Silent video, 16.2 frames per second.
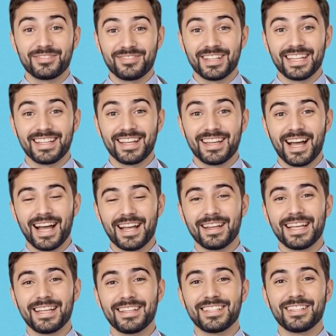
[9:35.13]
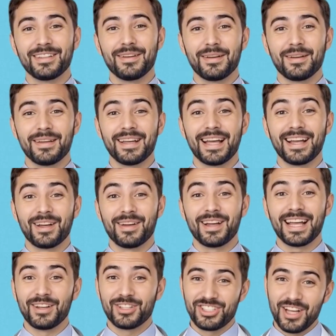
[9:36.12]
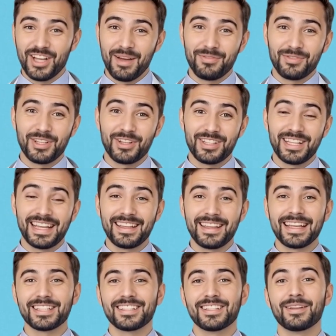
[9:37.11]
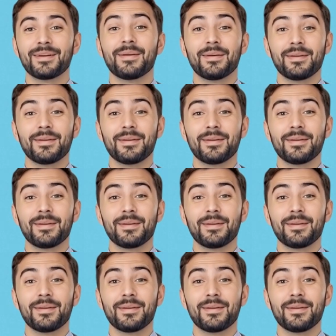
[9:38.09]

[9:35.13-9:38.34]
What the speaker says: feet, and eyelids, and a lighter job for your kidneys.